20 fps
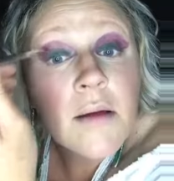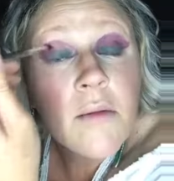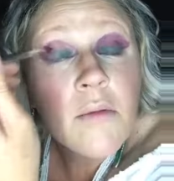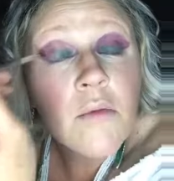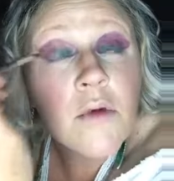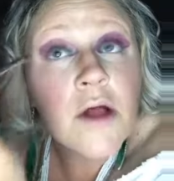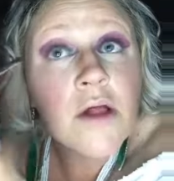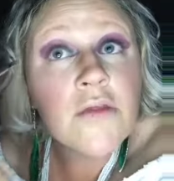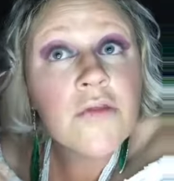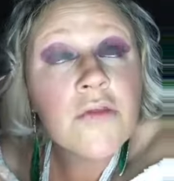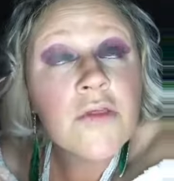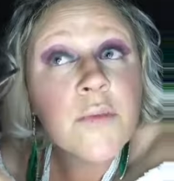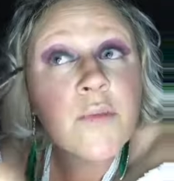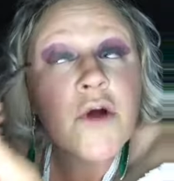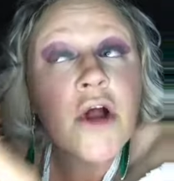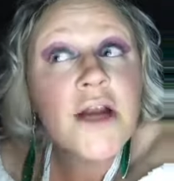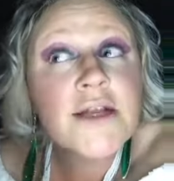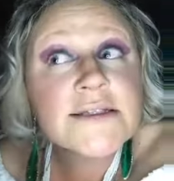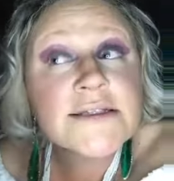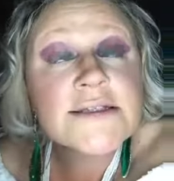well, the
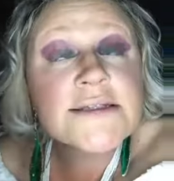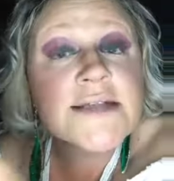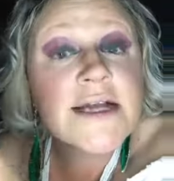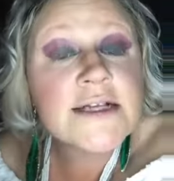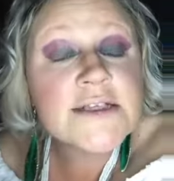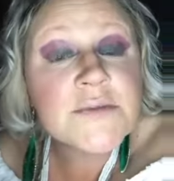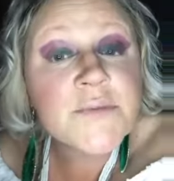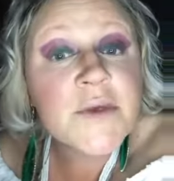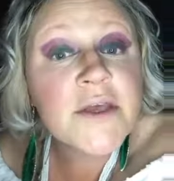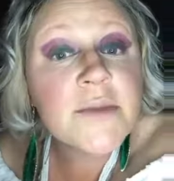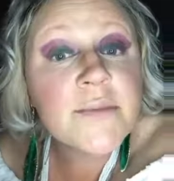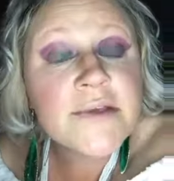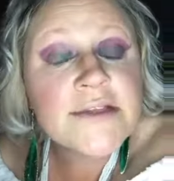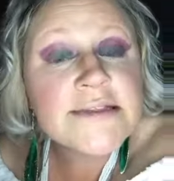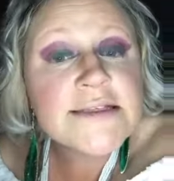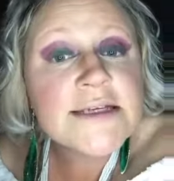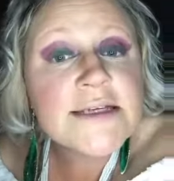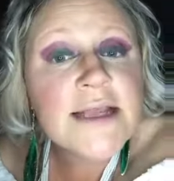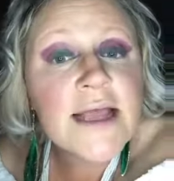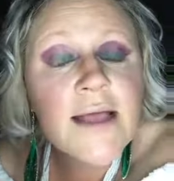product is not as
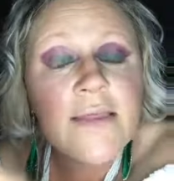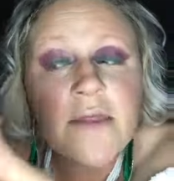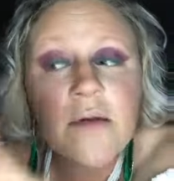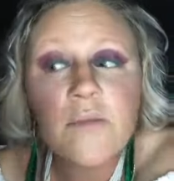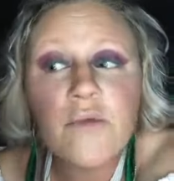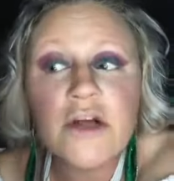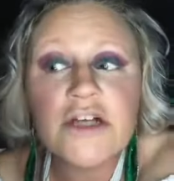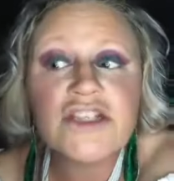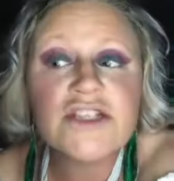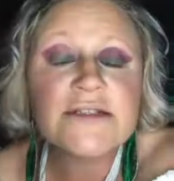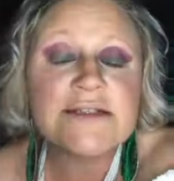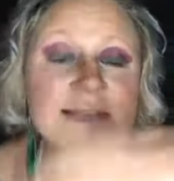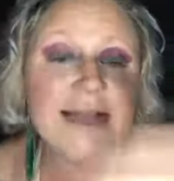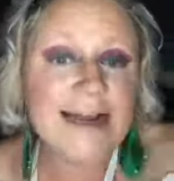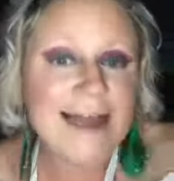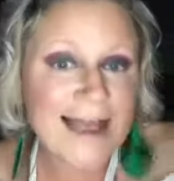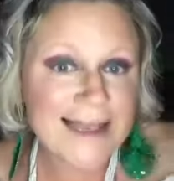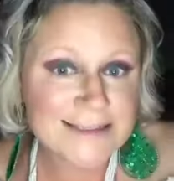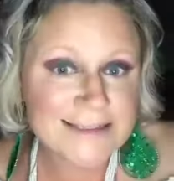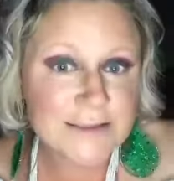pigmented and the brush is
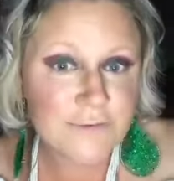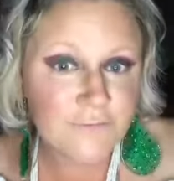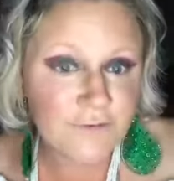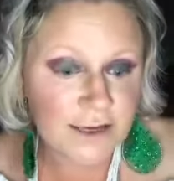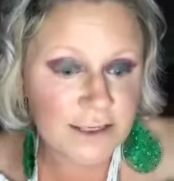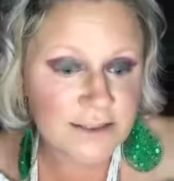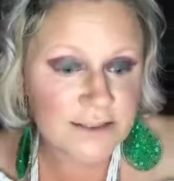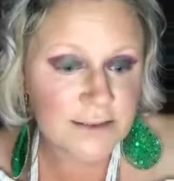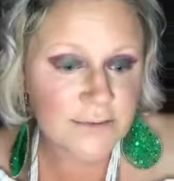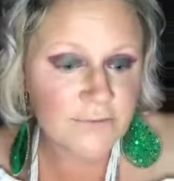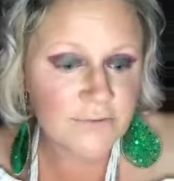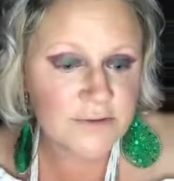not as effective.